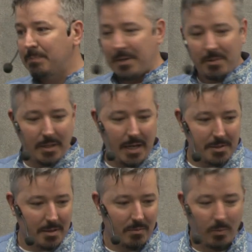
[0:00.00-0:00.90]
special
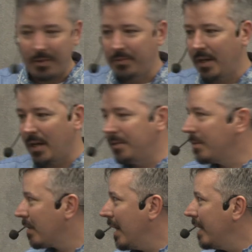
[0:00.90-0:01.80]
connection with
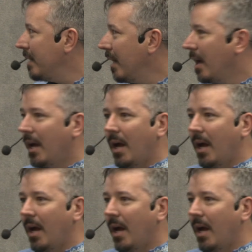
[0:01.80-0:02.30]
Ukraine.